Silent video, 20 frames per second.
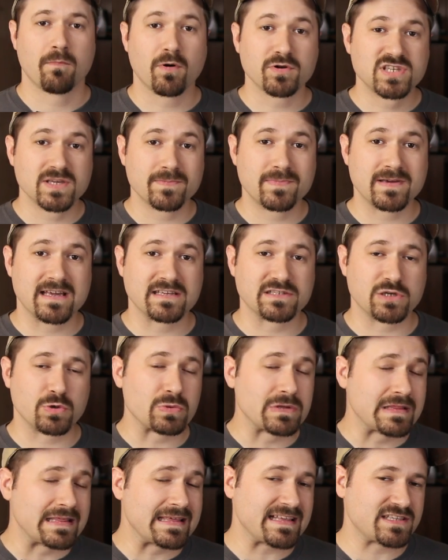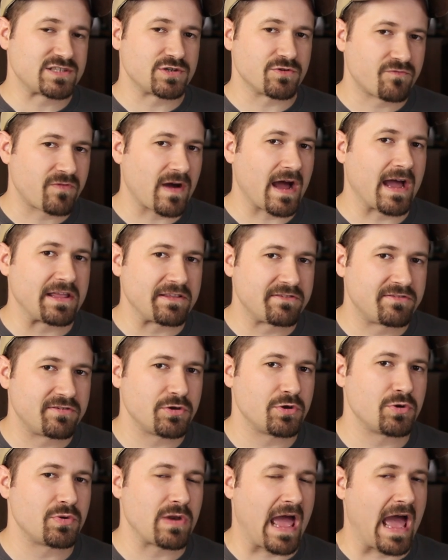Mostly because it really lets you fine
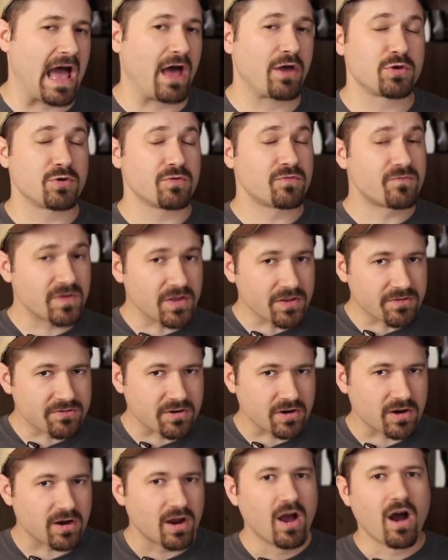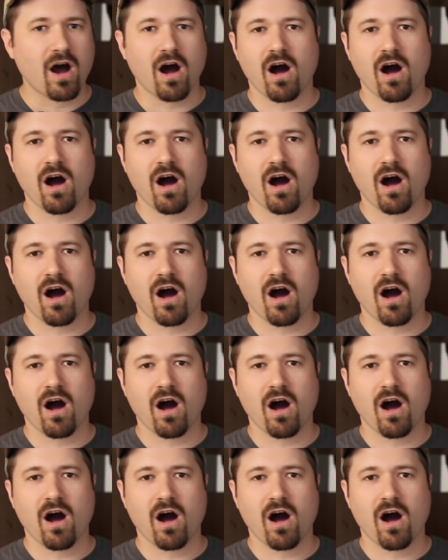tune how you filter